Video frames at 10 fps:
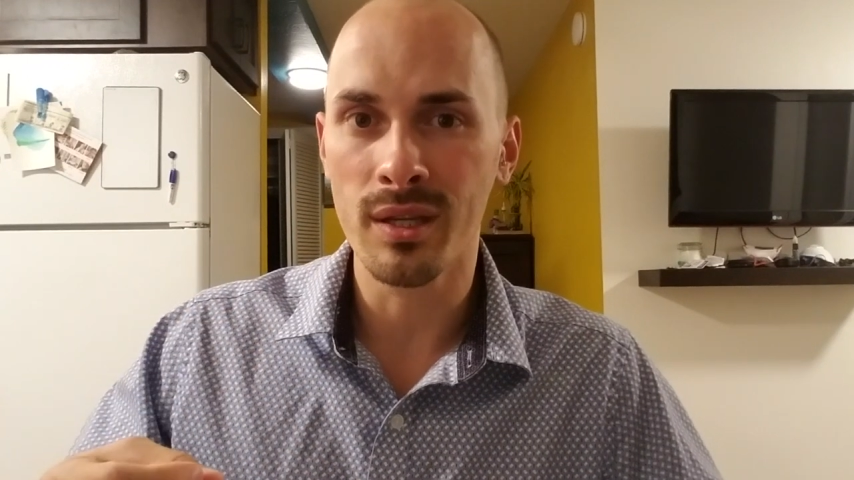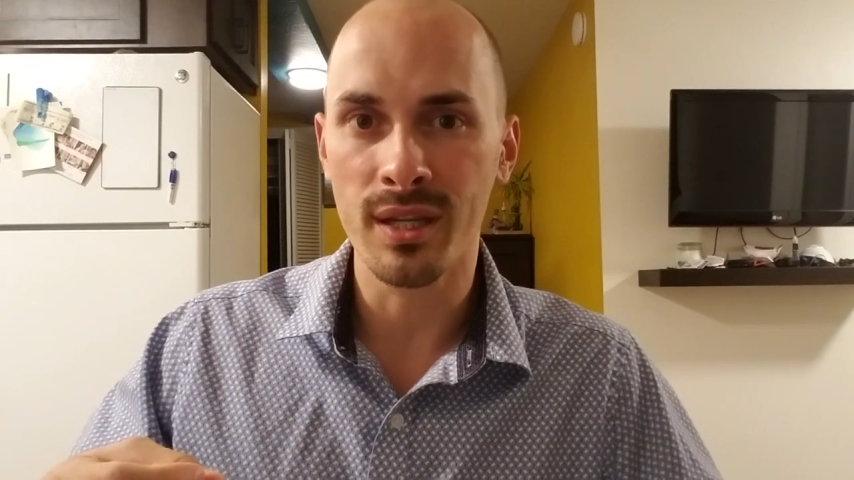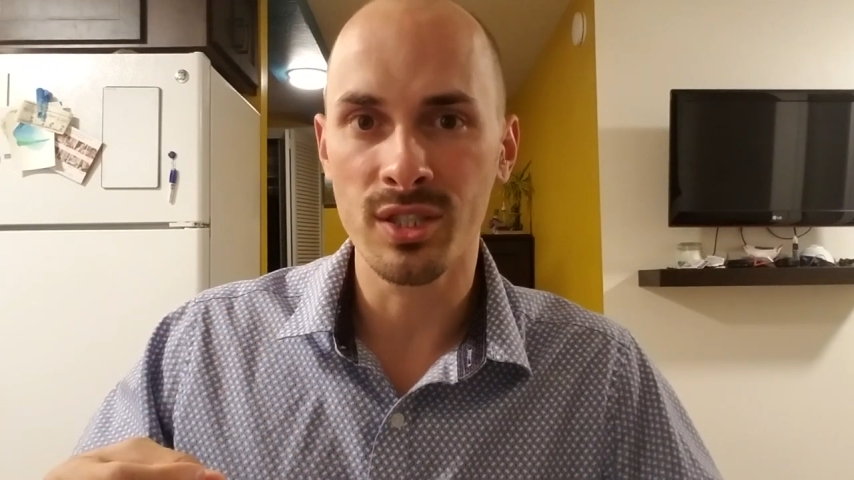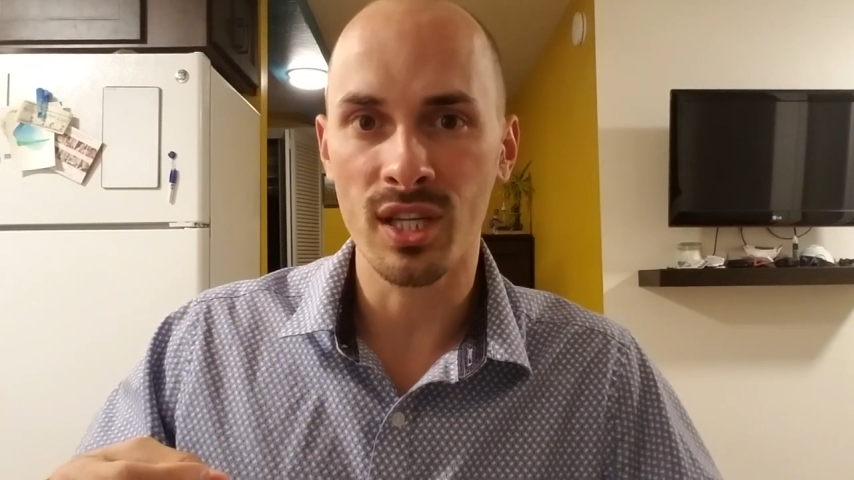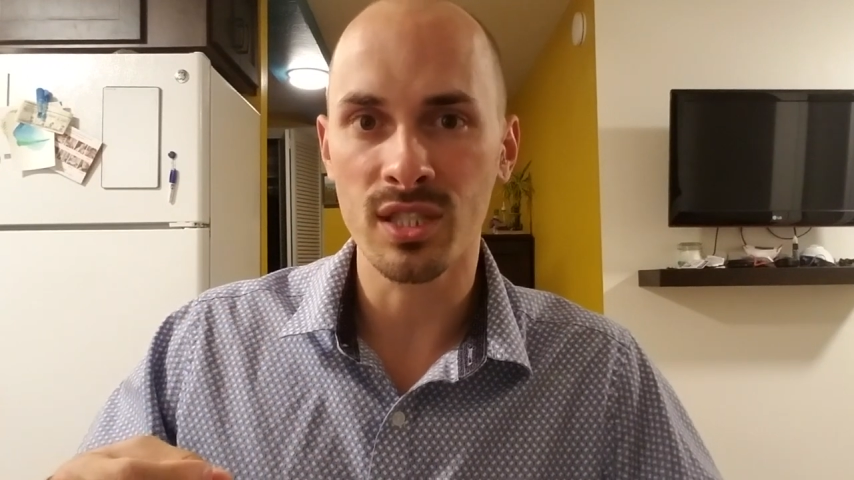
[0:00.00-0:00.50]

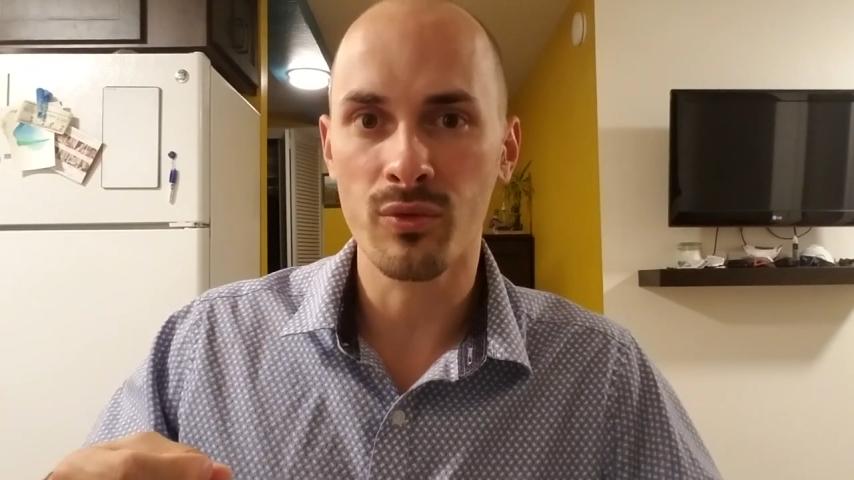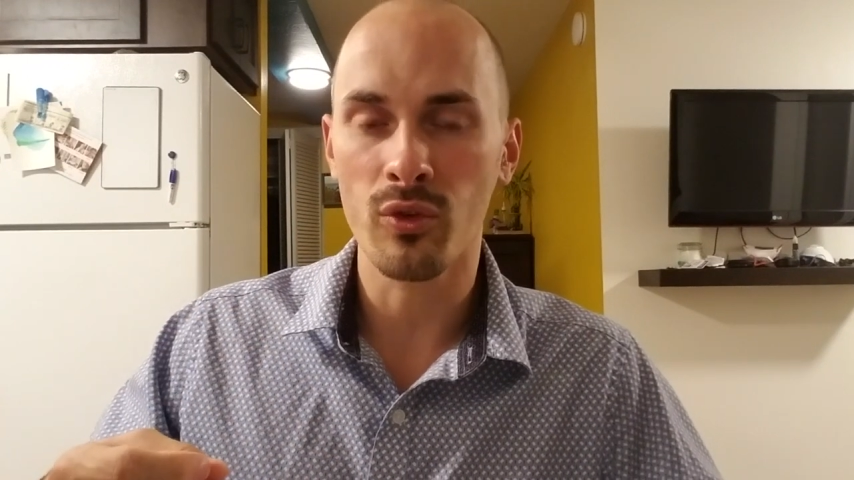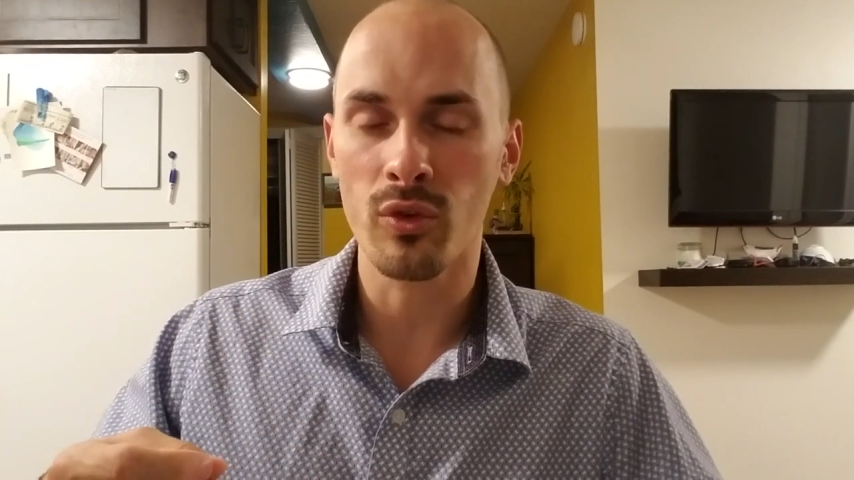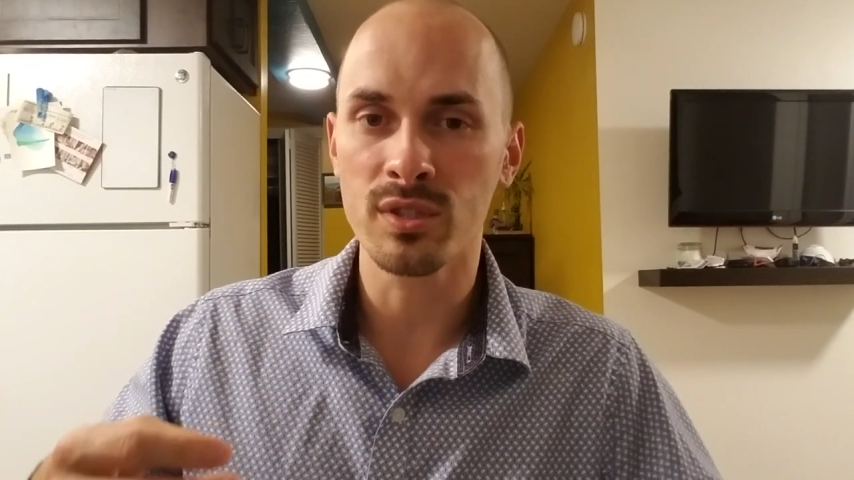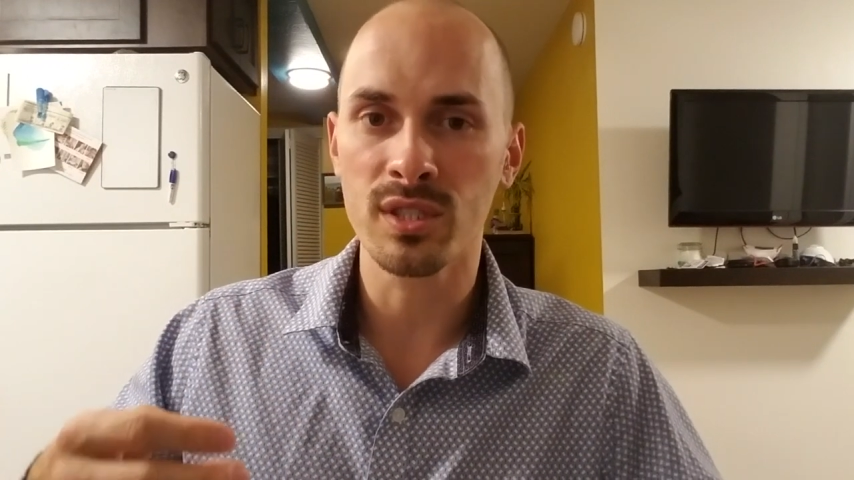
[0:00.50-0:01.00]
digest
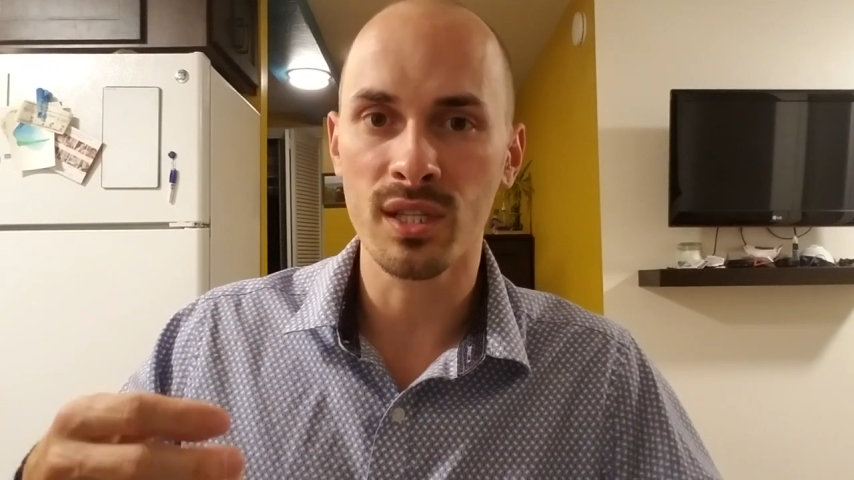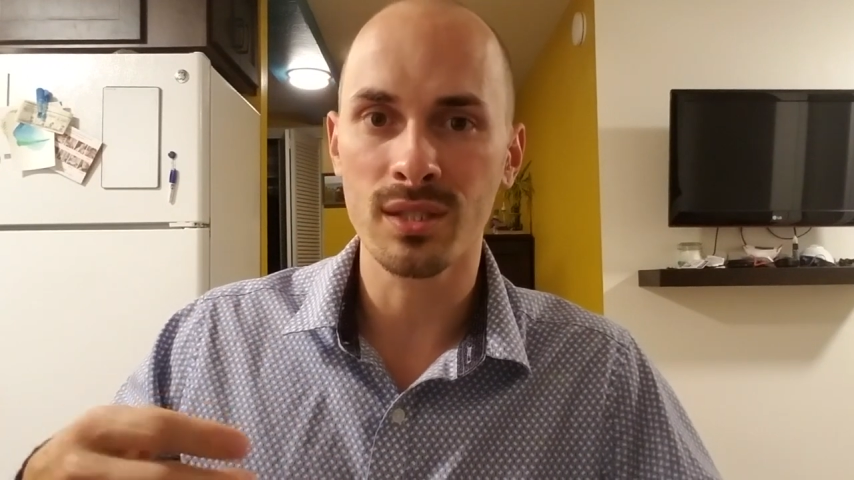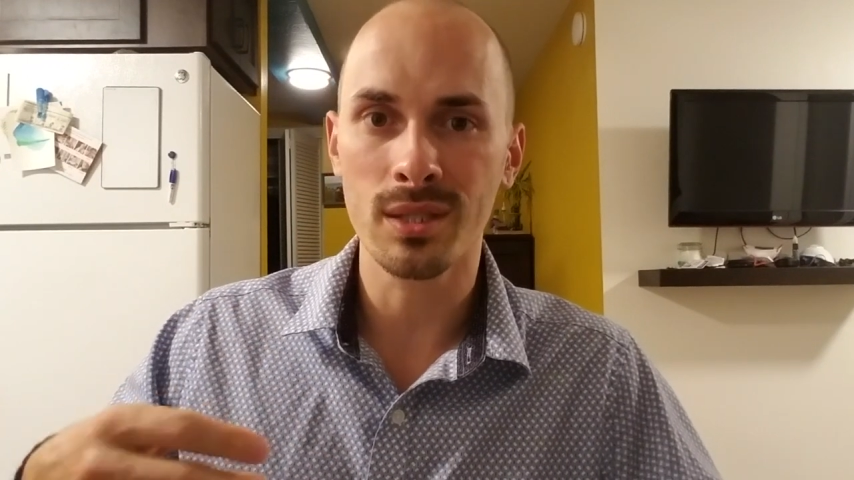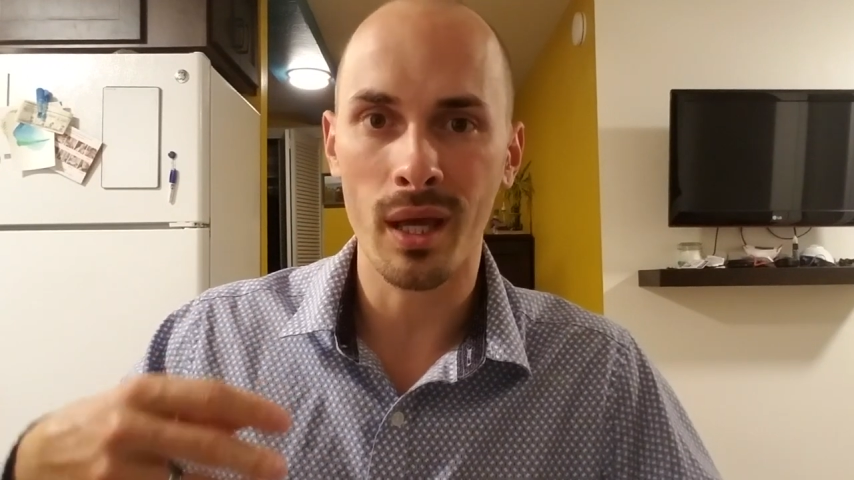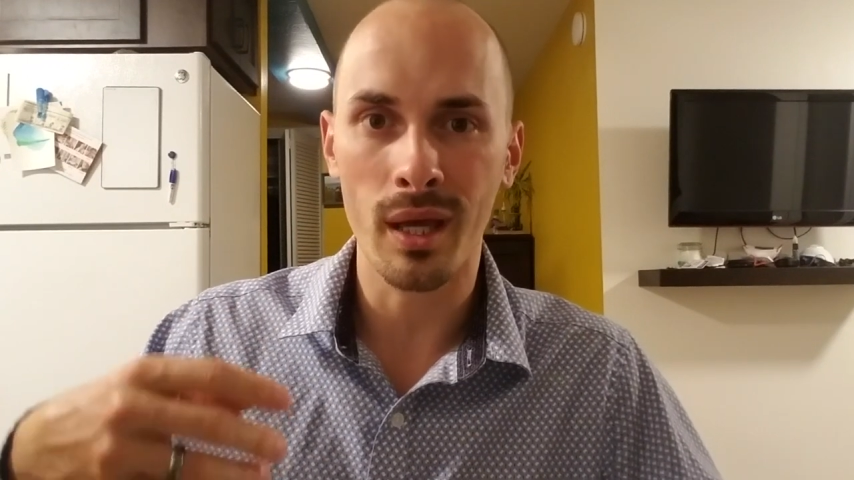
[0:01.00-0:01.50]
fruits
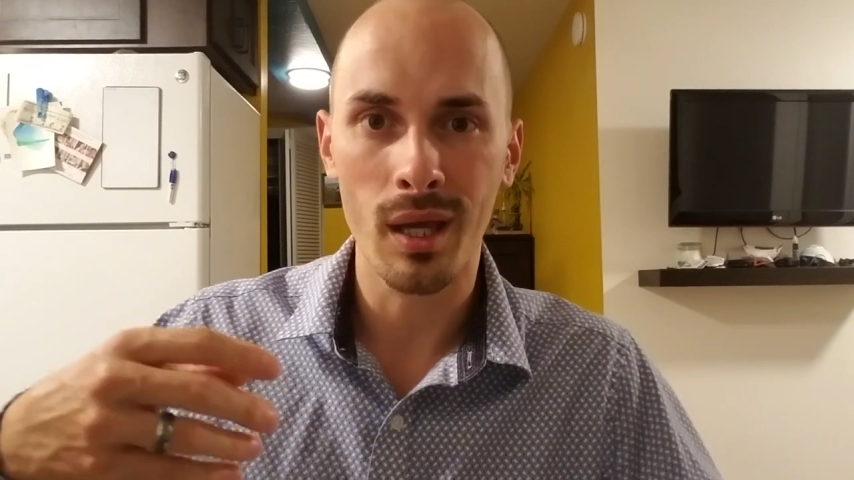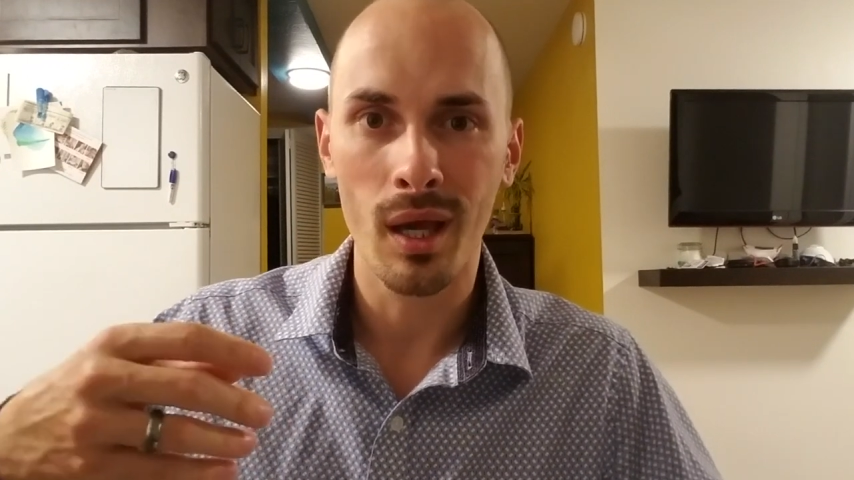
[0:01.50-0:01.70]
things like